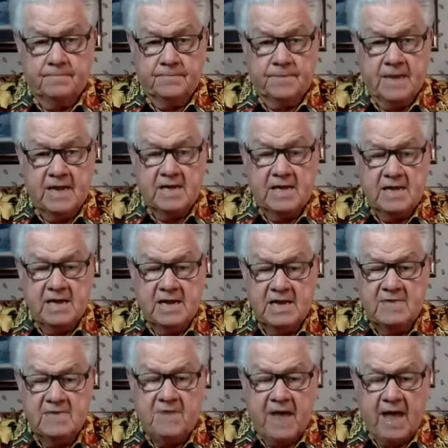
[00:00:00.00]
And
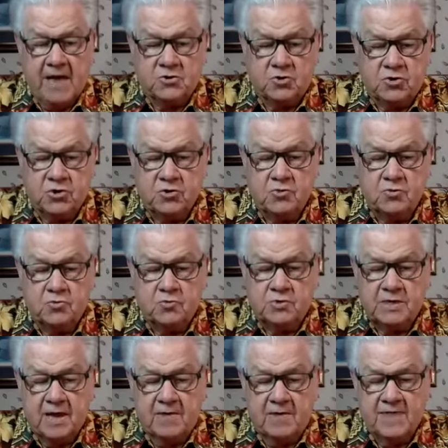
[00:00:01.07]
if I choose
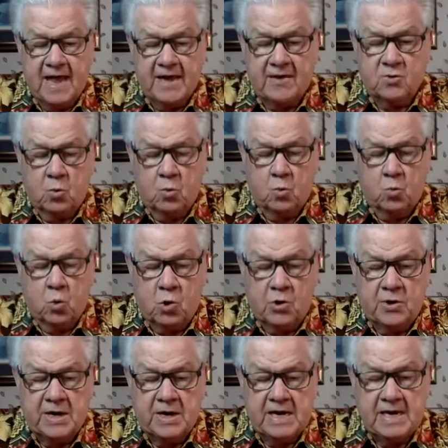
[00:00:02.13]
that
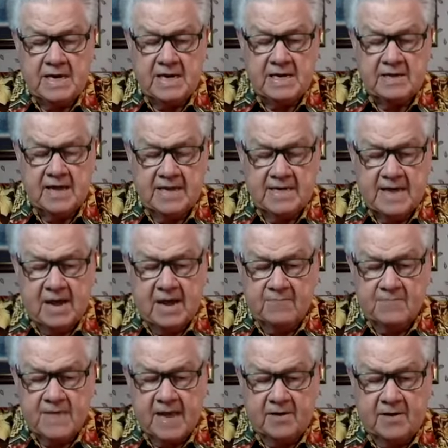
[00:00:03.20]
worry, that doubt, and
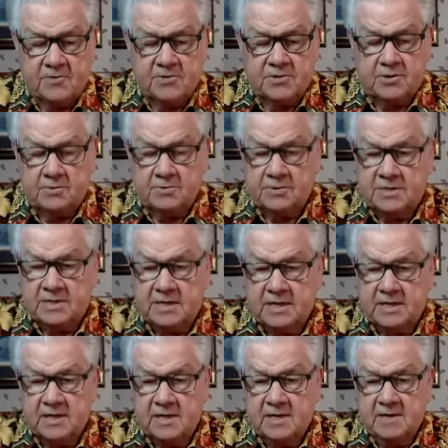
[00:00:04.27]
that uncertainty,
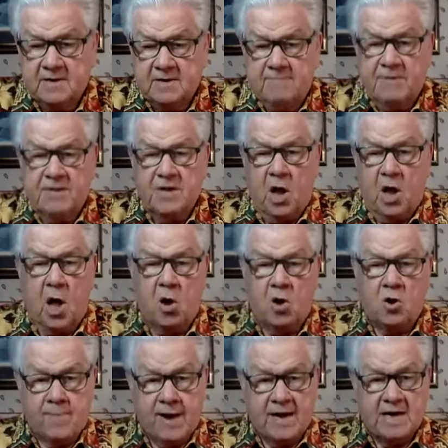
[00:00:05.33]
then all
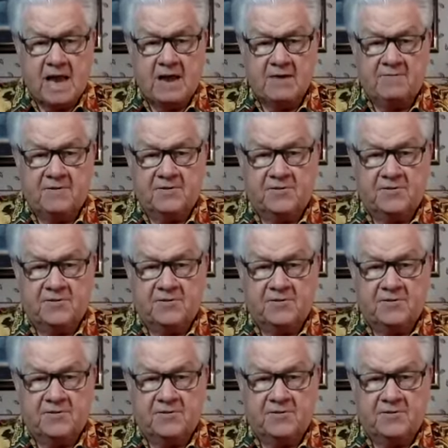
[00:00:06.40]
of my life is